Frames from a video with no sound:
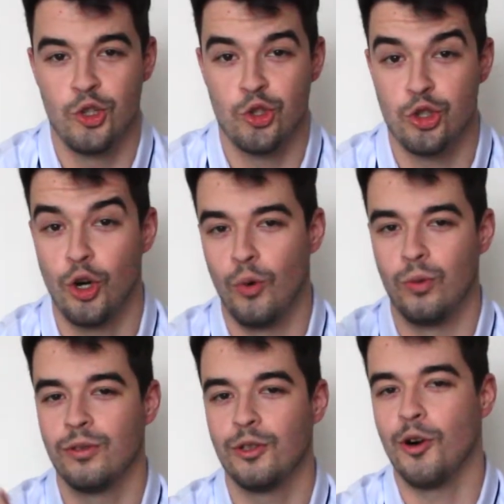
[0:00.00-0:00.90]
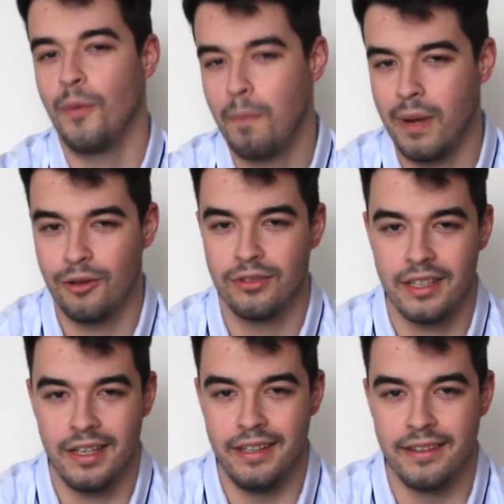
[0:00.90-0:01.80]
So, compound
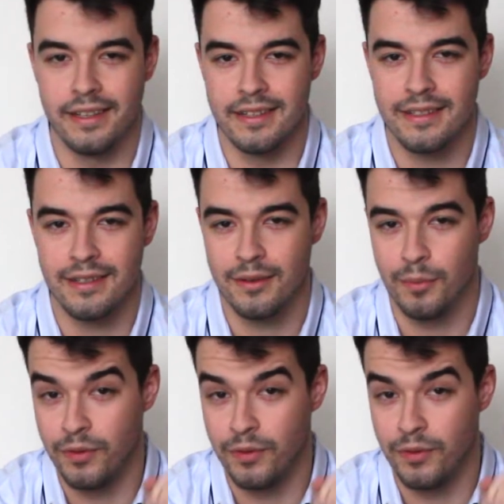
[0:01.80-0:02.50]
interest.